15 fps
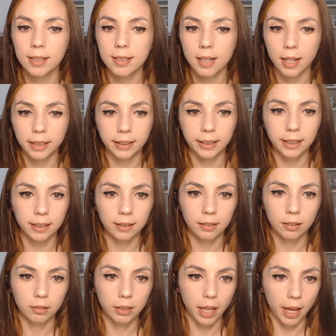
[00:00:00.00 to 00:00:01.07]
Sign in,
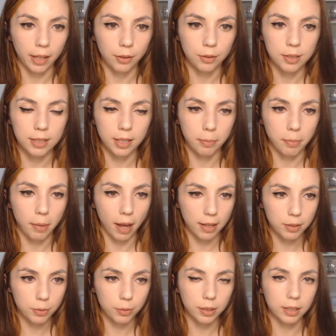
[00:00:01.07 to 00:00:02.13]
okay, you see
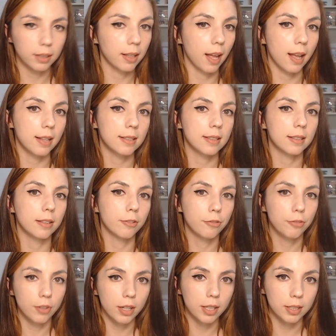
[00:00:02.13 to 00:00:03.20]
password, that's the
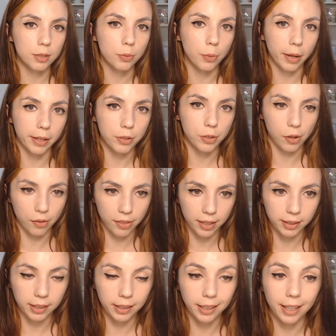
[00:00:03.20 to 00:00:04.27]
first way to
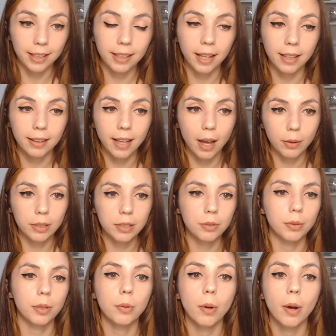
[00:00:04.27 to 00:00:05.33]
authenticate, and now it
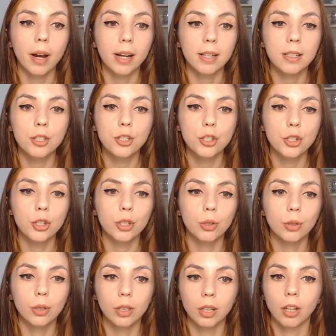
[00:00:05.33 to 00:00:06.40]
requires
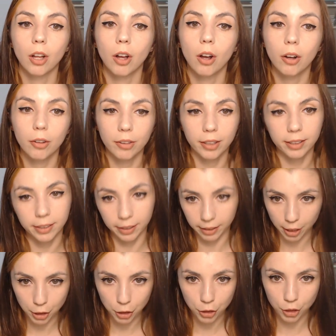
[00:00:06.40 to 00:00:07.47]
Google
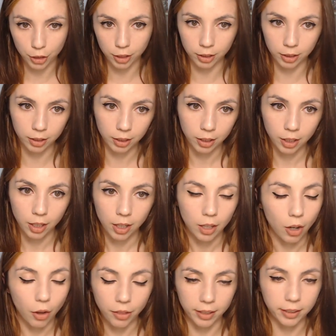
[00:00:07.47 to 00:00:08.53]
Authentication,
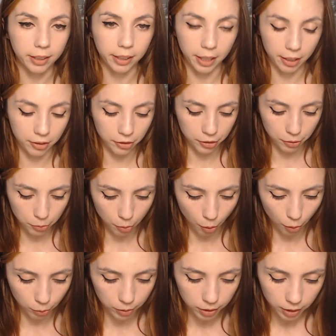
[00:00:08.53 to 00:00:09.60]
Authenticator
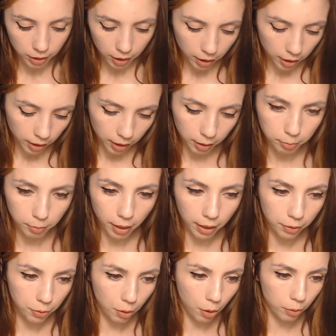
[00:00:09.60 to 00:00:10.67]
code. And my
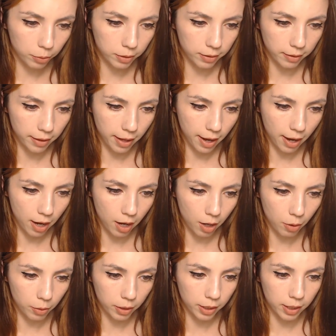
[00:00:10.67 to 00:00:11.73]
quote
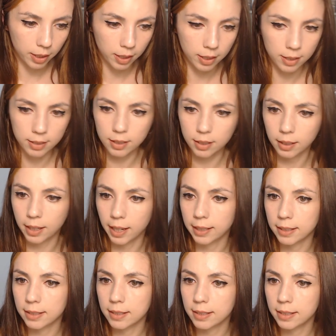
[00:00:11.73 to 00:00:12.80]
now is,
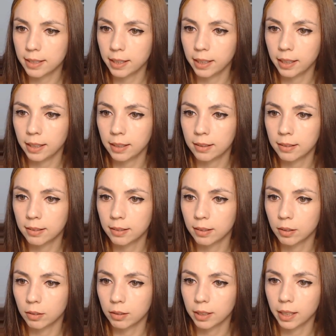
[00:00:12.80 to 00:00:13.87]
let's see it.
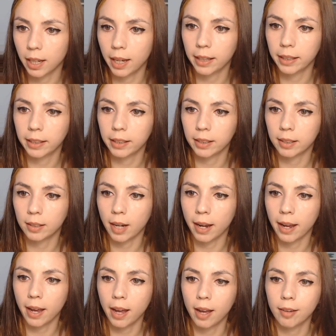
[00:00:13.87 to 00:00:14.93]
Okay, here I
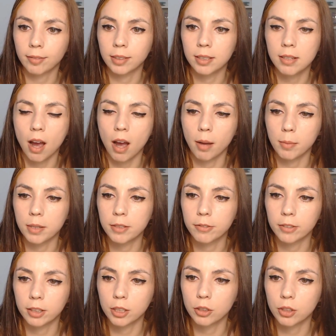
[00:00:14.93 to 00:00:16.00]
have, the time is
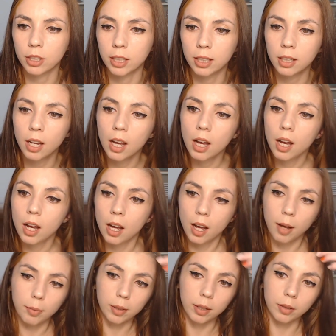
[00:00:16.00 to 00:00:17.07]
finishing.
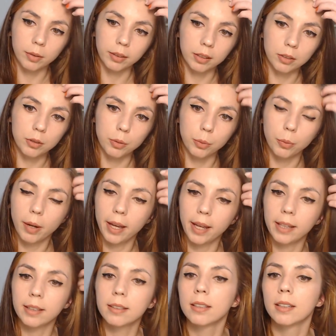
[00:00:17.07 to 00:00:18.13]
I'm going to
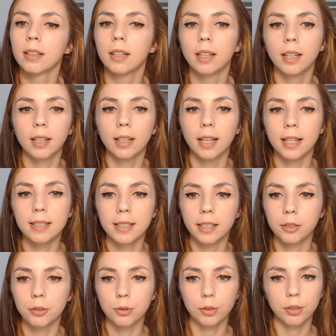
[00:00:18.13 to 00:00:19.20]
wait. Let's
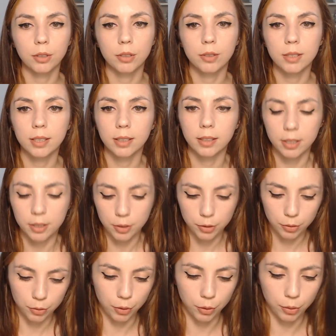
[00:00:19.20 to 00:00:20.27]
introduce this
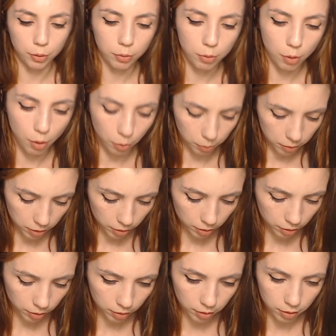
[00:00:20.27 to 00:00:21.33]
new quote,
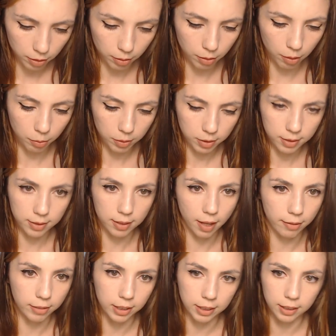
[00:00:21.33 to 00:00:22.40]
zero
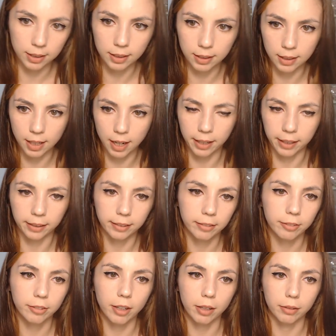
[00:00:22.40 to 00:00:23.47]
seven nine,
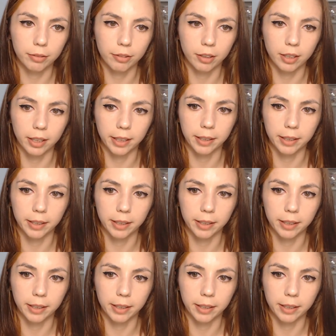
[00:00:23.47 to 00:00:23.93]
verify.